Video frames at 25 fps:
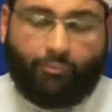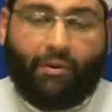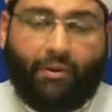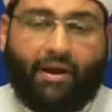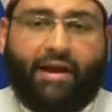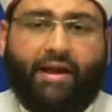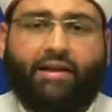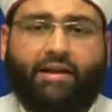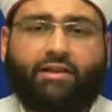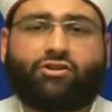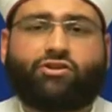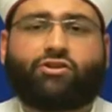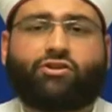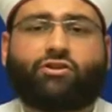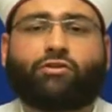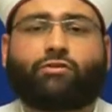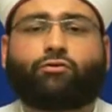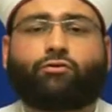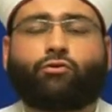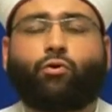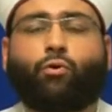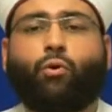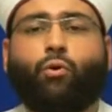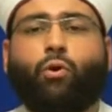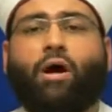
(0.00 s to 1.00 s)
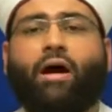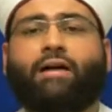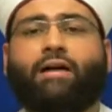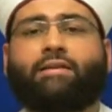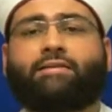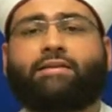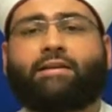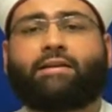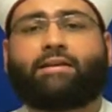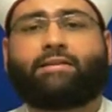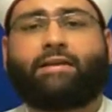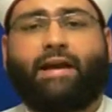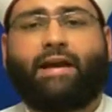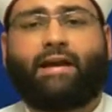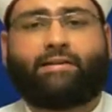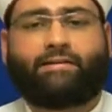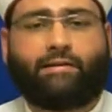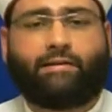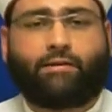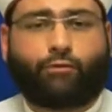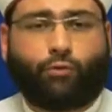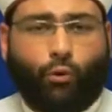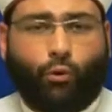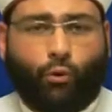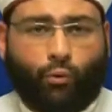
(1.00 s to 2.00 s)
On page
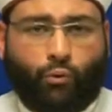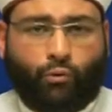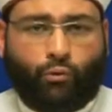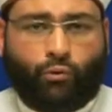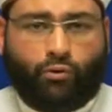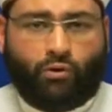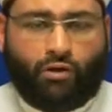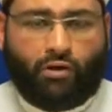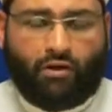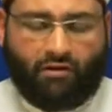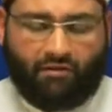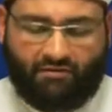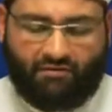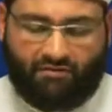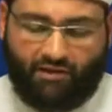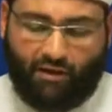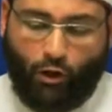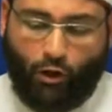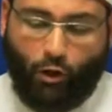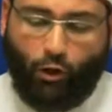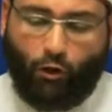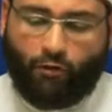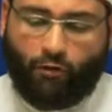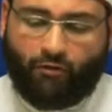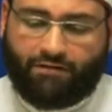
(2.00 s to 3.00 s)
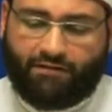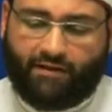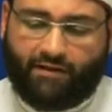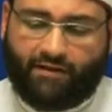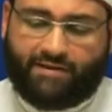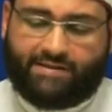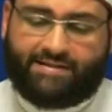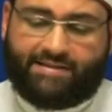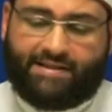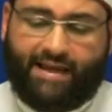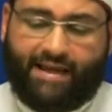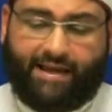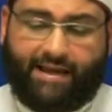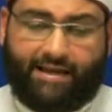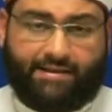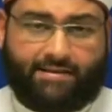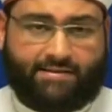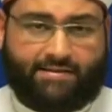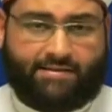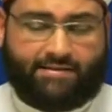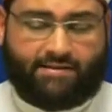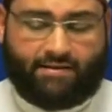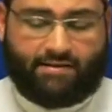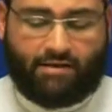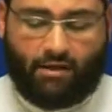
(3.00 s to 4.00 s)
282 the author
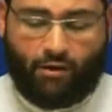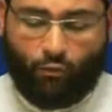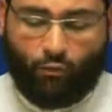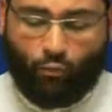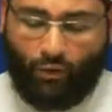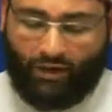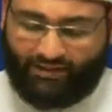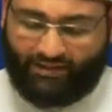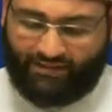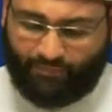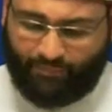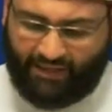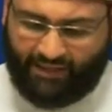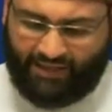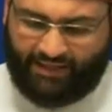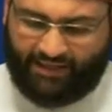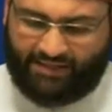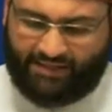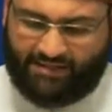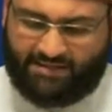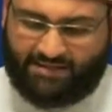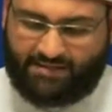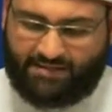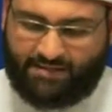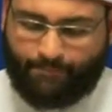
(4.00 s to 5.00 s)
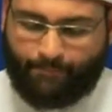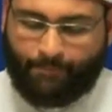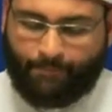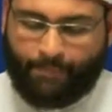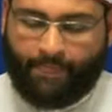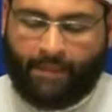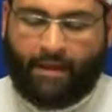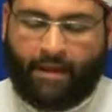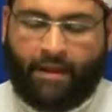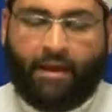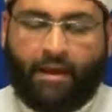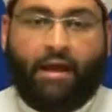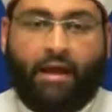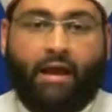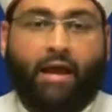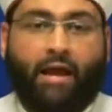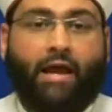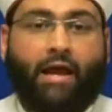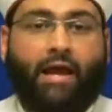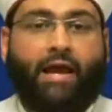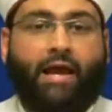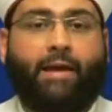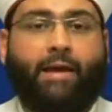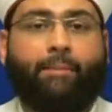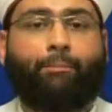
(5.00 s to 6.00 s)
says what means
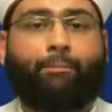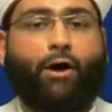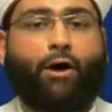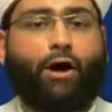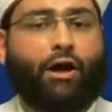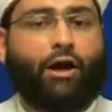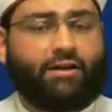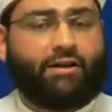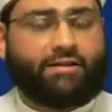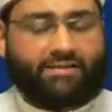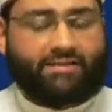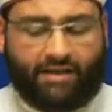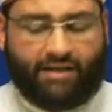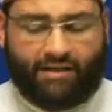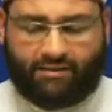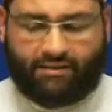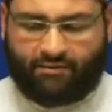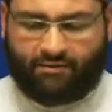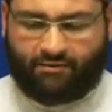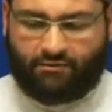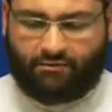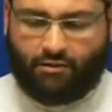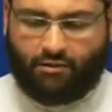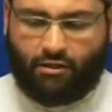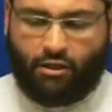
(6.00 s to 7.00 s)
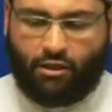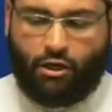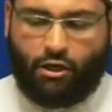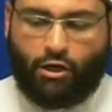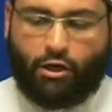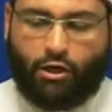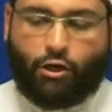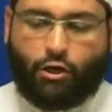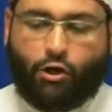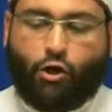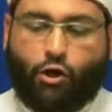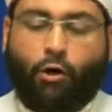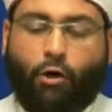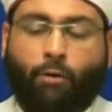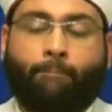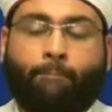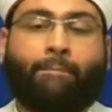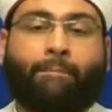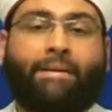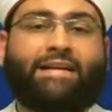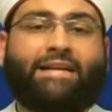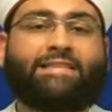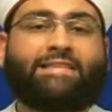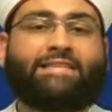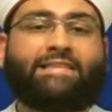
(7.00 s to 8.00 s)
a person
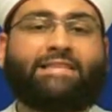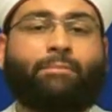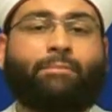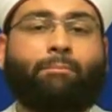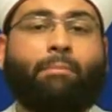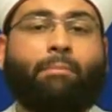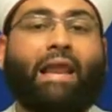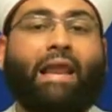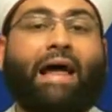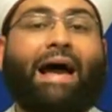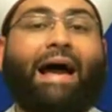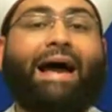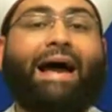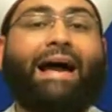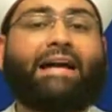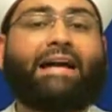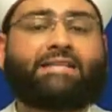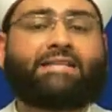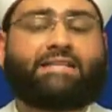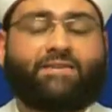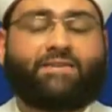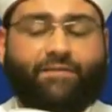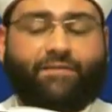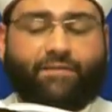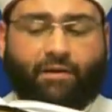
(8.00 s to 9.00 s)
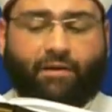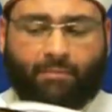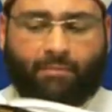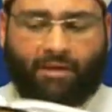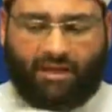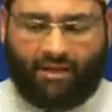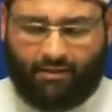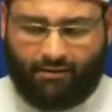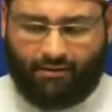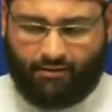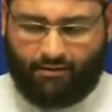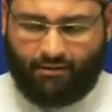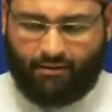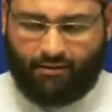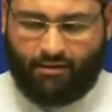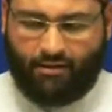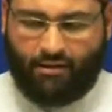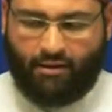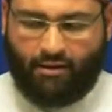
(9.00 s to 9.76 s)
commits blasphemy